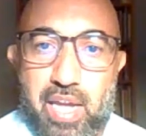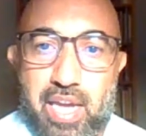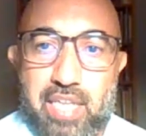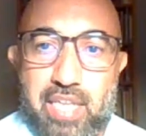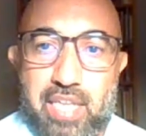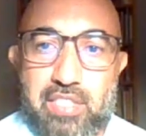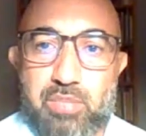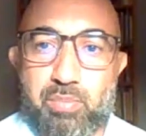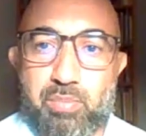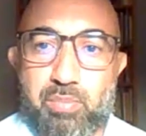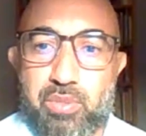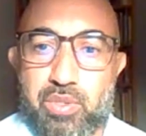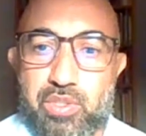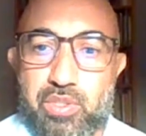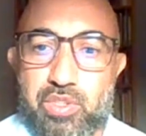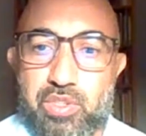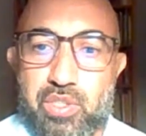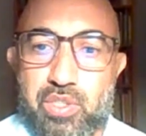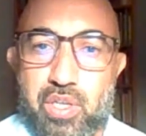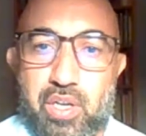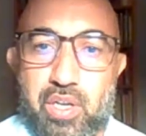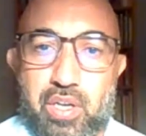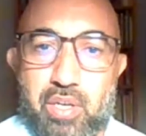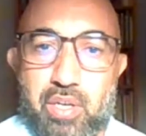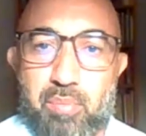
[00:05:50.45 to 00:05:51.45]

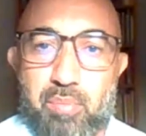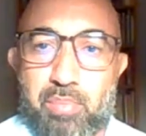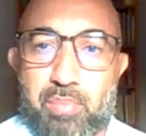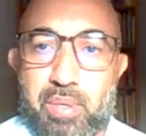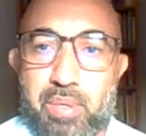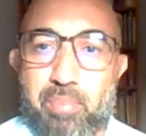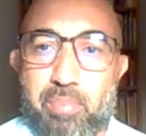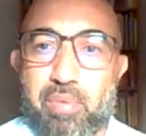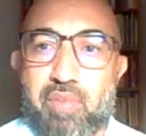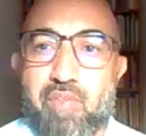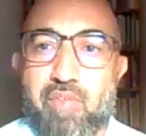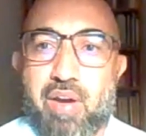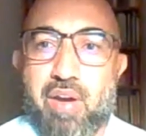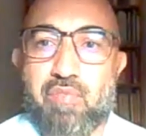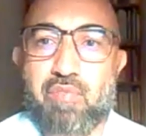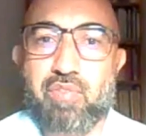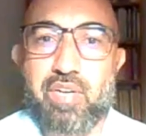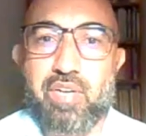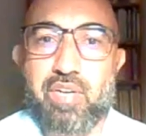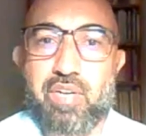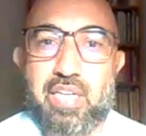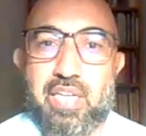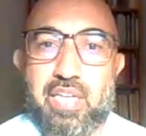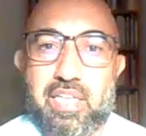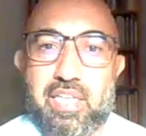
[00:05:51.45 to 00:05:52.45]
Experts on People of
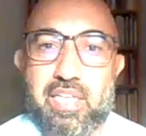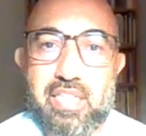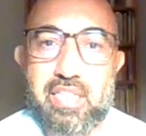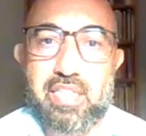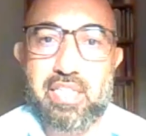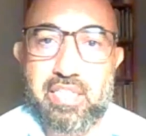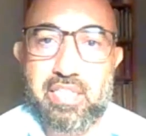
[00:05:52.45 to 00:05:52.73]
African